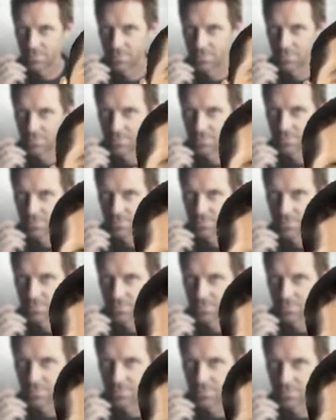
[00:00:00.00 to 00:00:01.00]

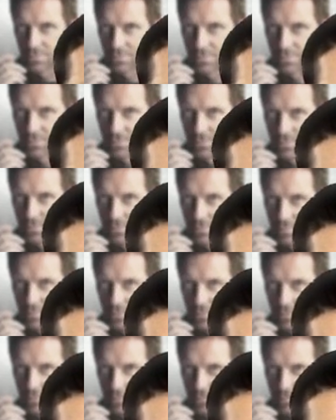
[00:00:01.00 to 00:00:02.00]

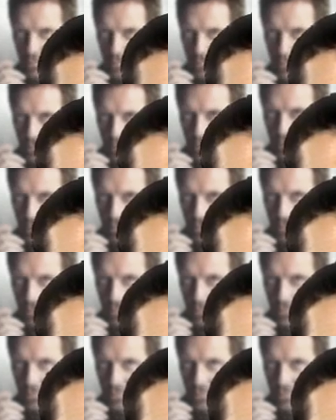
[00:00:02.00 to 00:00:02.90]
(silent)